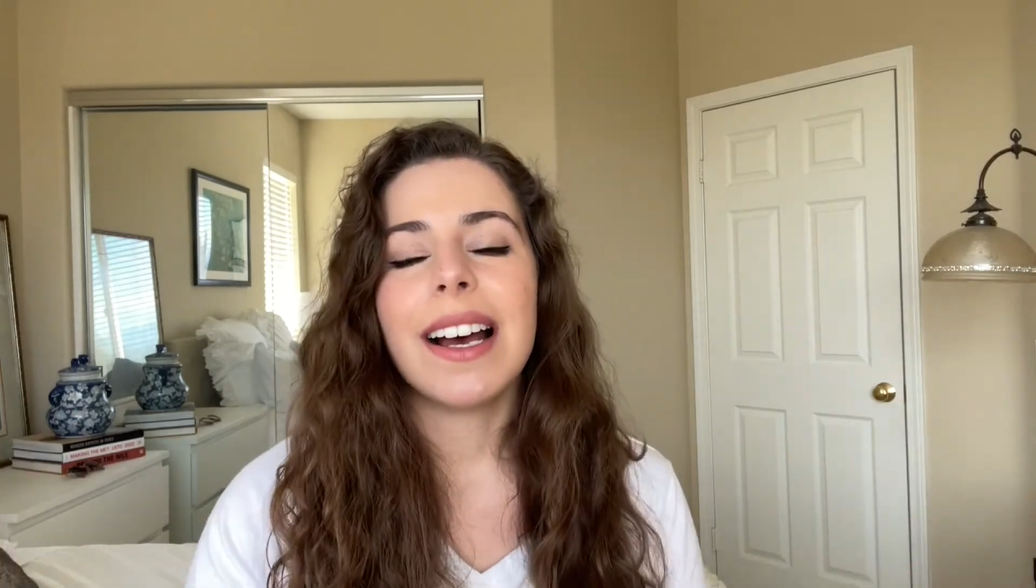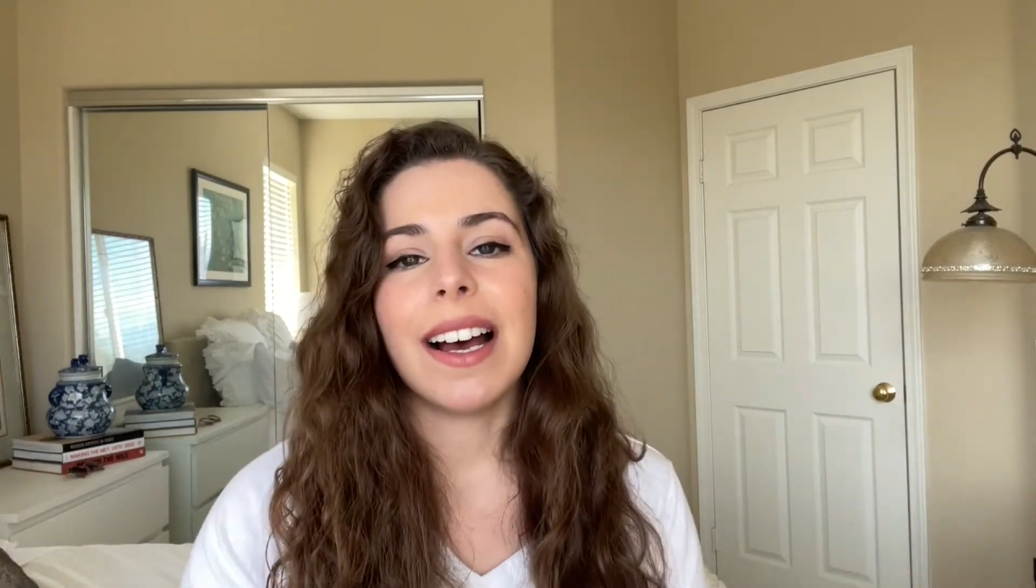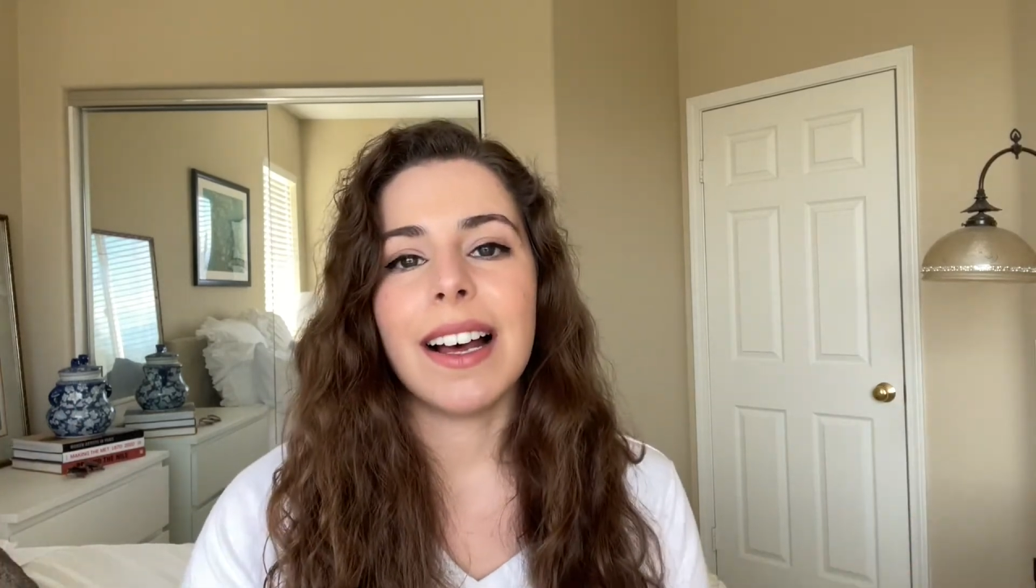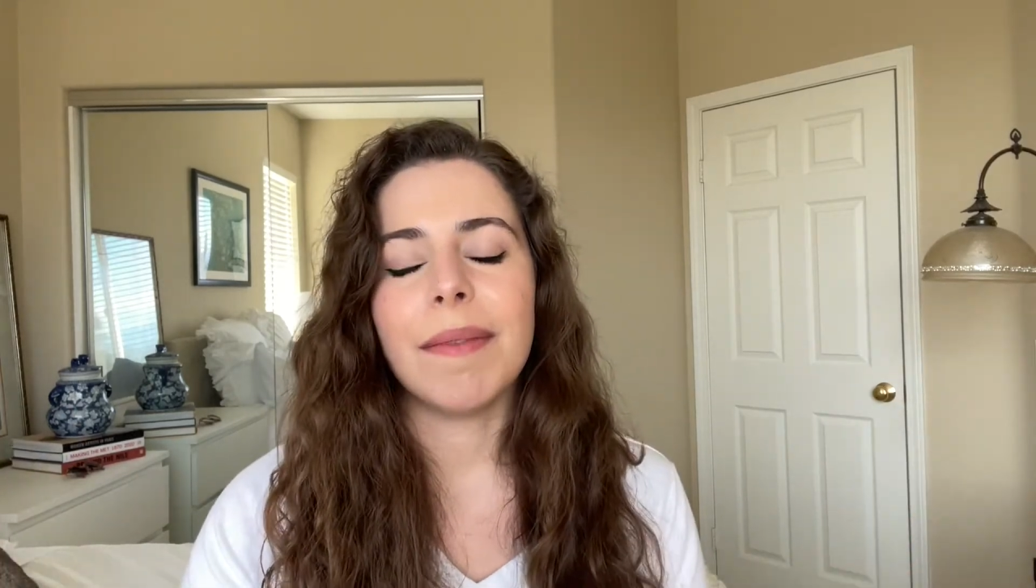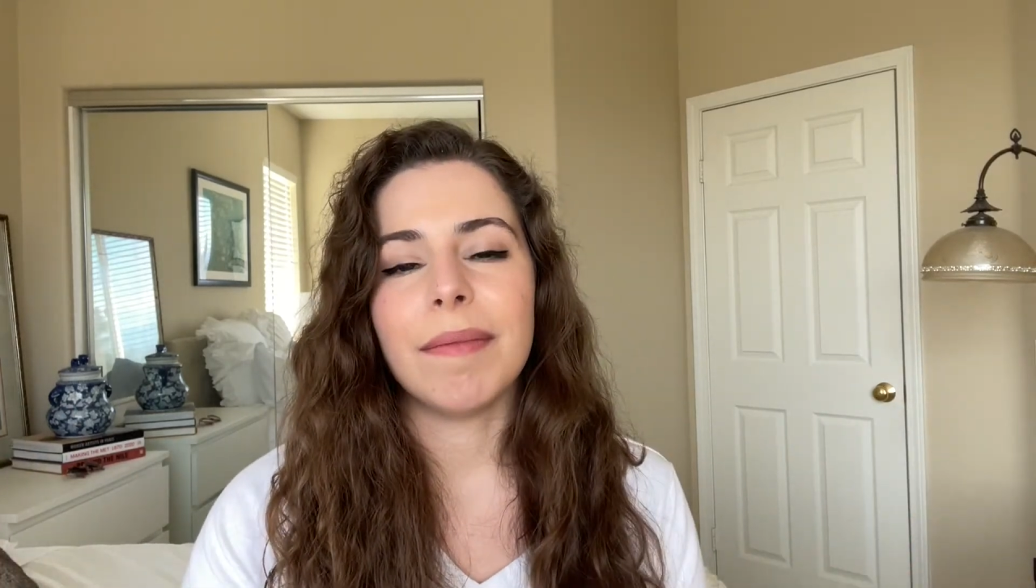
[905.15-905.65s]

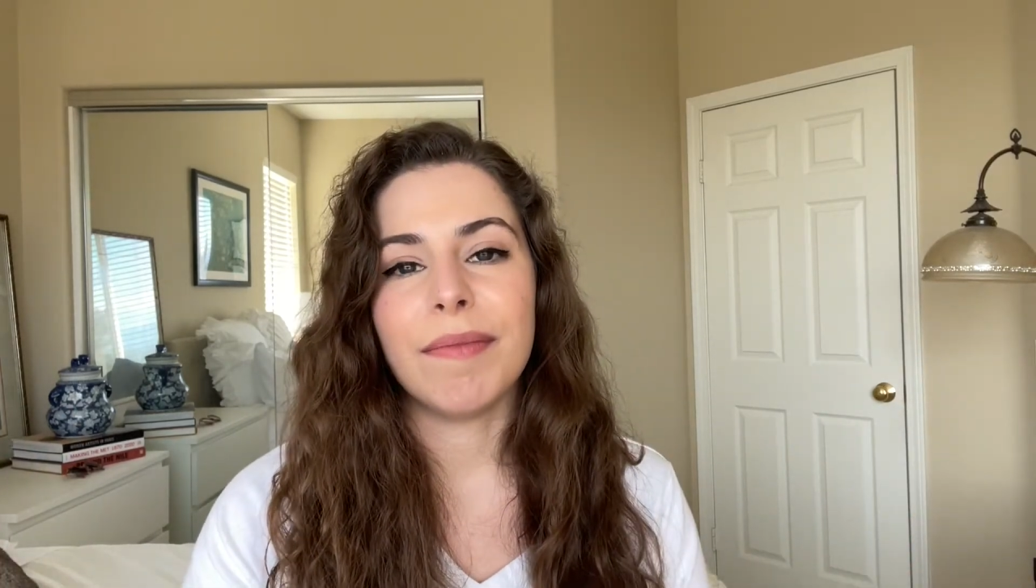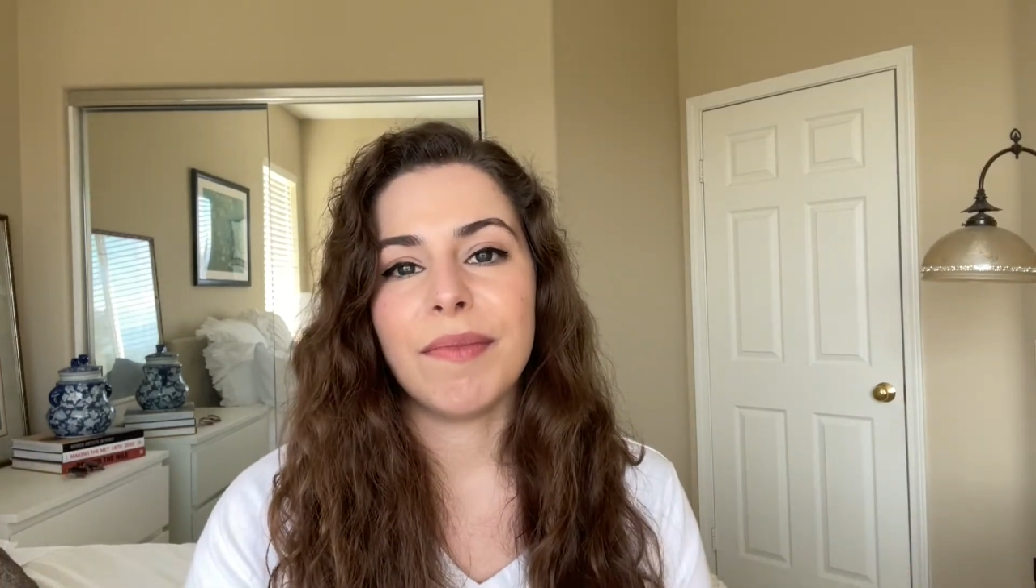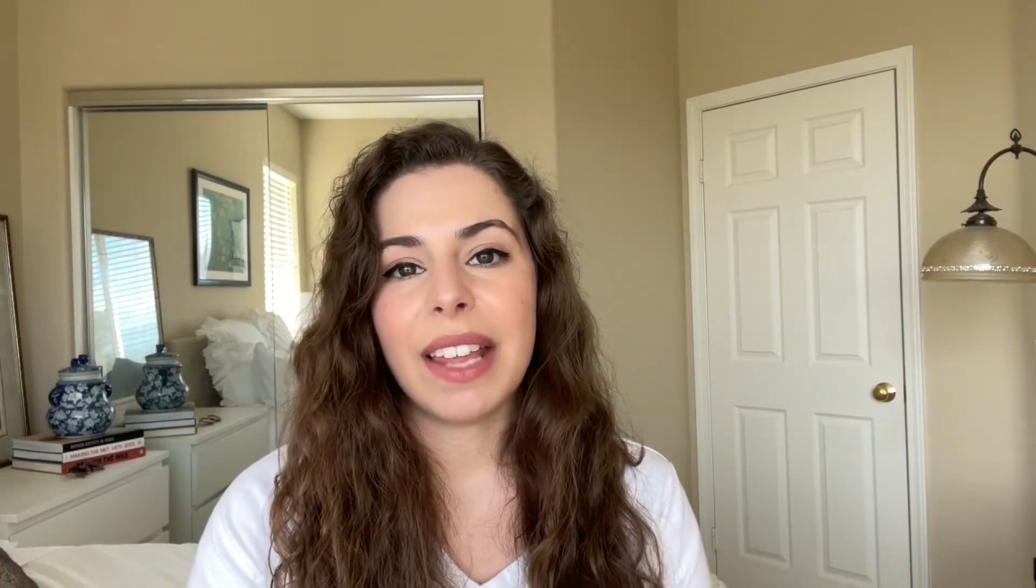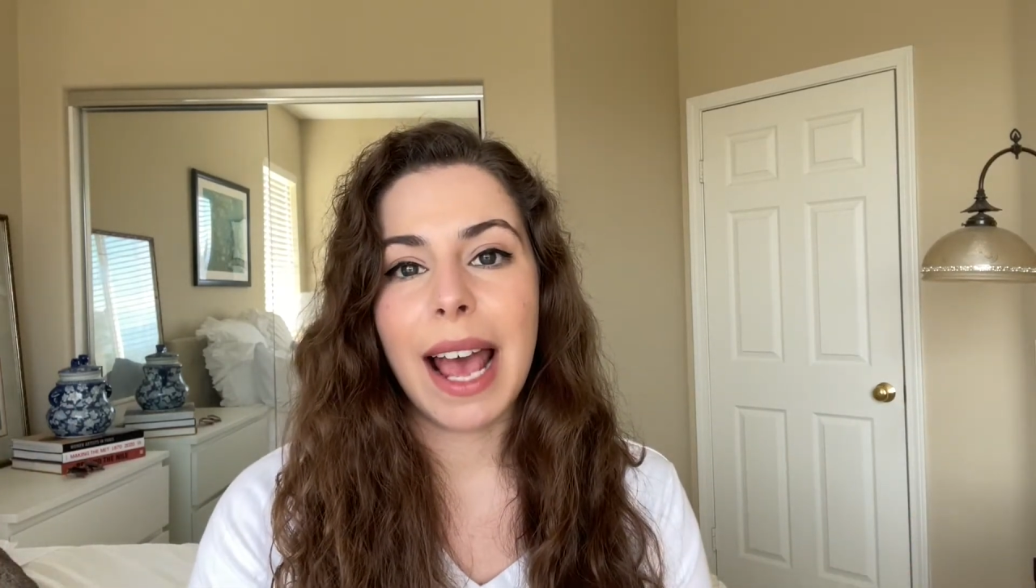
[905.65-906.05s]
um,